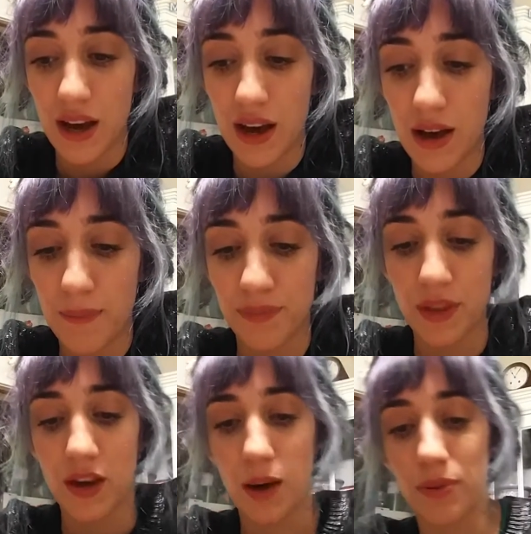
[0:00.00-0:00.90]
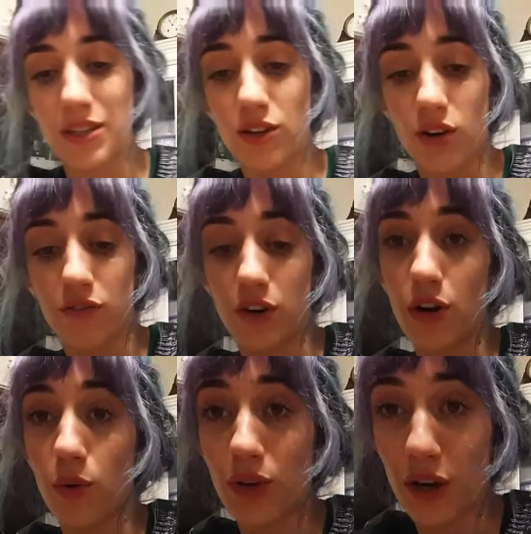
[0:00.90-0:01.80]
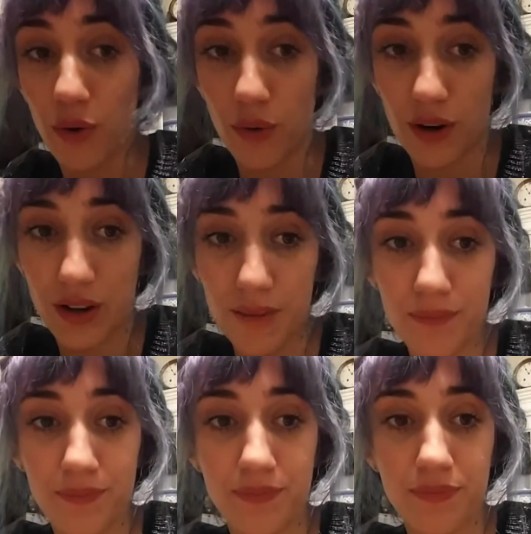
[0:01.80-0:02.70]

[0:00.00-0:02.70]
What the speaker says: A place called Vernonia, Oregon.